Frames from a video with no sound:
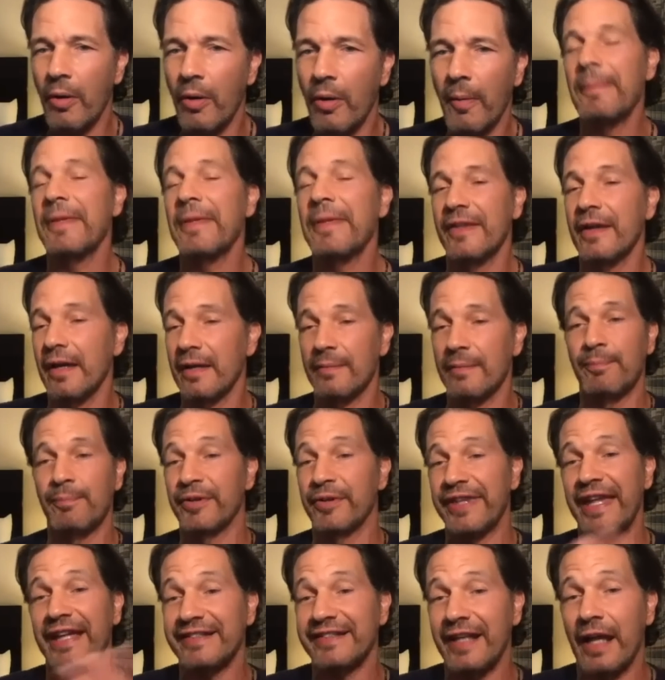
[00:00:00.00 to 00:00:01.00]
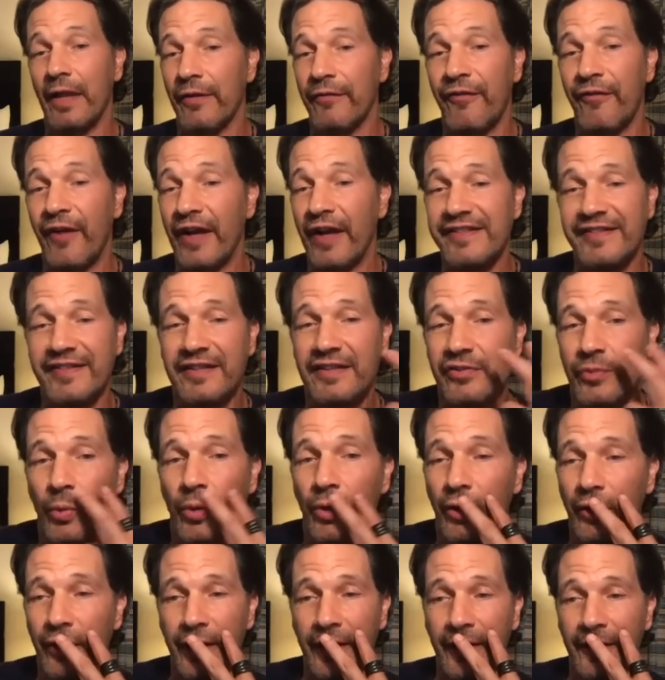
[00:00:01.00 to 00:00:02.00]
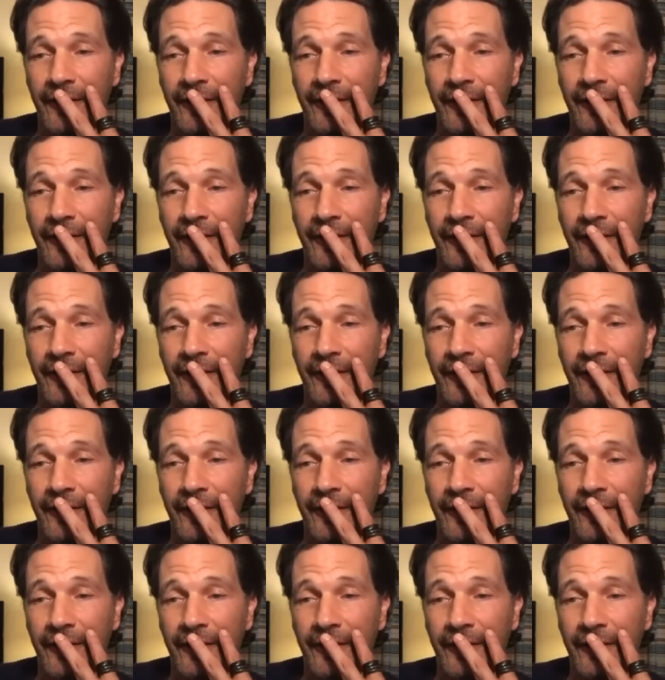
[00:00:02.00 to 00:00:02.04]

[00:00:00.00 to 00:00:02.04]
I mean, but that's how the fight scenes were there.